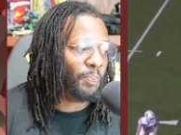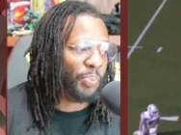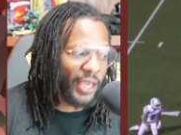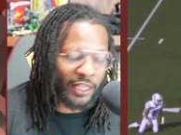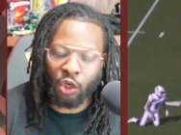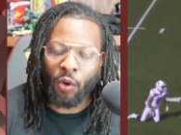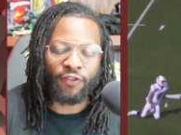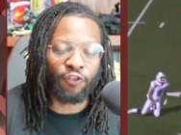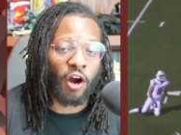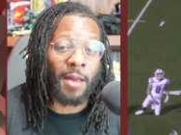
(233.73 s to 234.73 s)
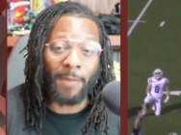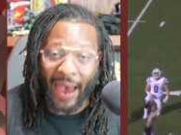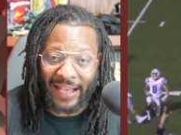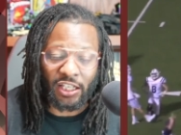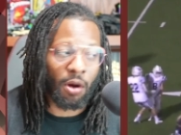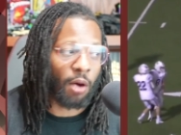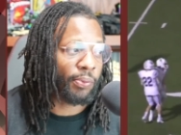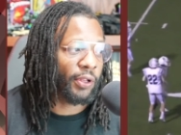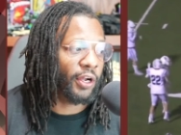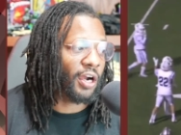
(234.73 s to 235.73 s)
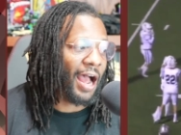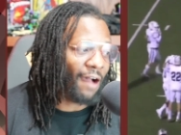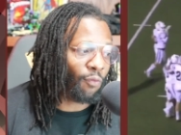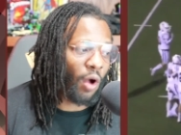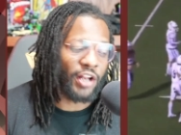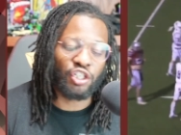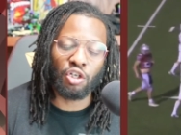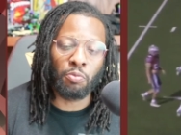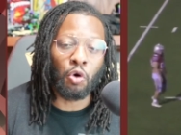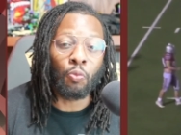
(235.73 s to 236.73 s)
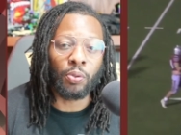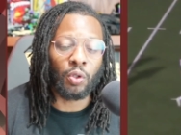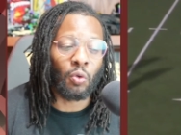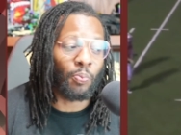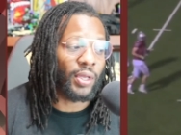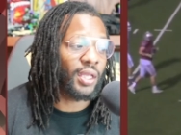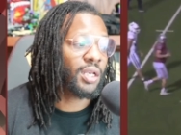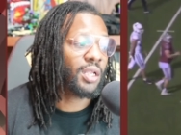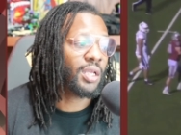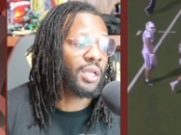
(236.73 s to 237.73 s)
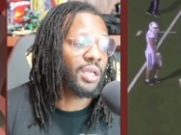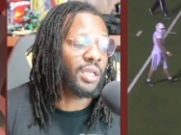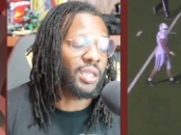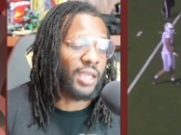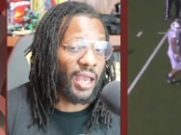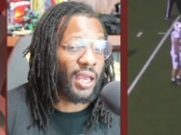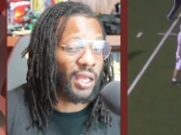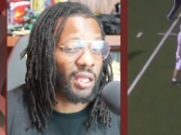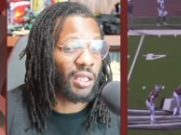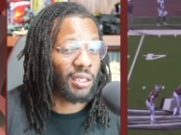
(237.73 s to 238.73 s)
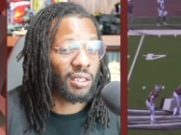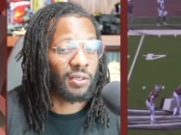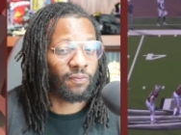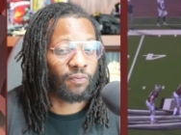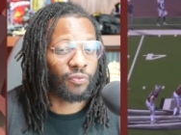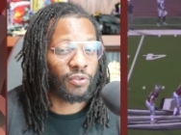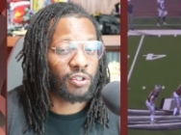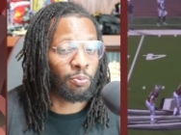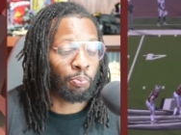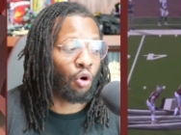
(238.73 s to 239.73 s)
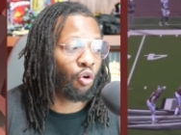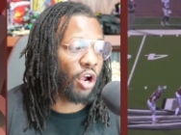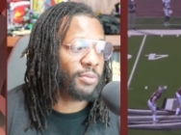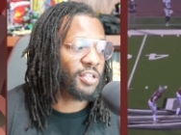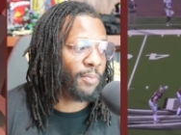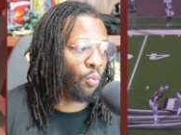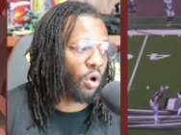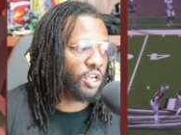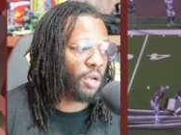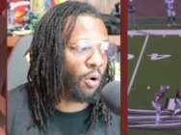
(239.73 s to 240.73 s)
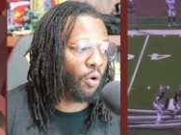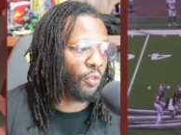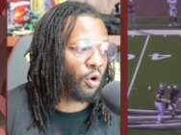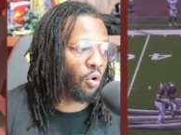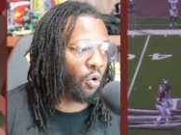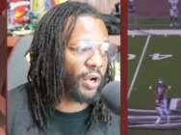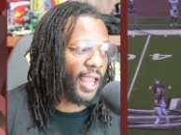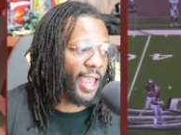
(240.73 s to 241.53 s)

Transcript: Big two-way frame, basketball player. I've watched him hoop a little bit. Yeah. Some programs have been wanting him on the court.